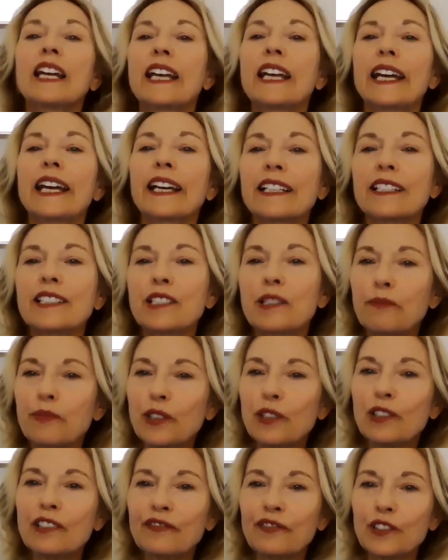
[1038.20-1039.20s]
and it's a
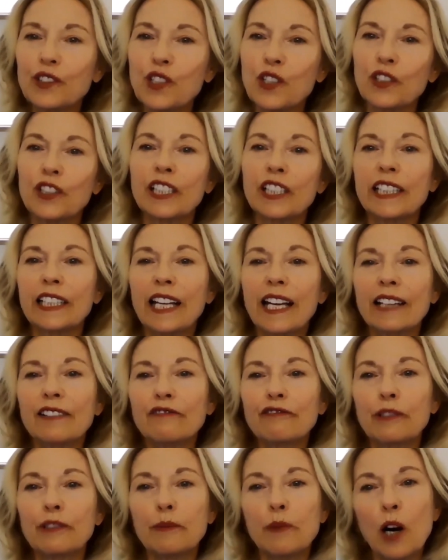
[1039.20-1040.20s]
beautiful tree. And
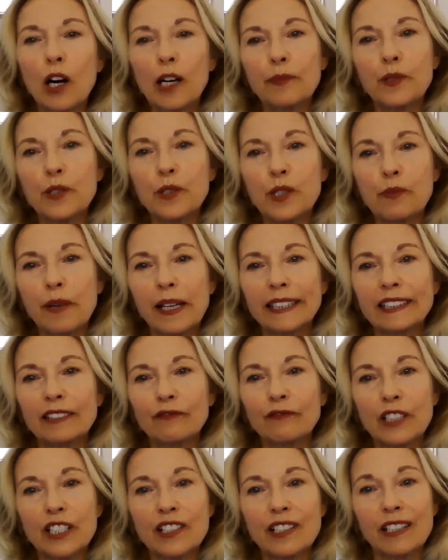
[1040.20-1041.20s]
from our perspective,
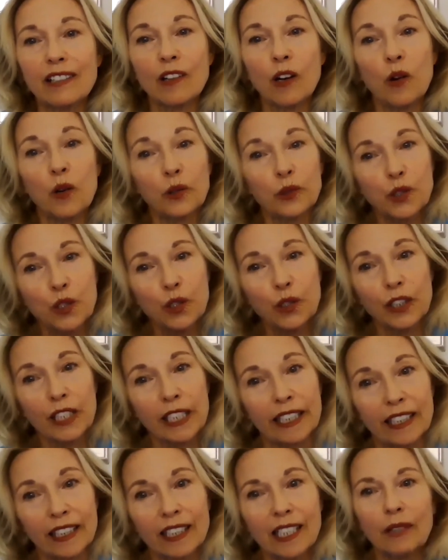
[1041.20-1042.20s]
we see the whole tree.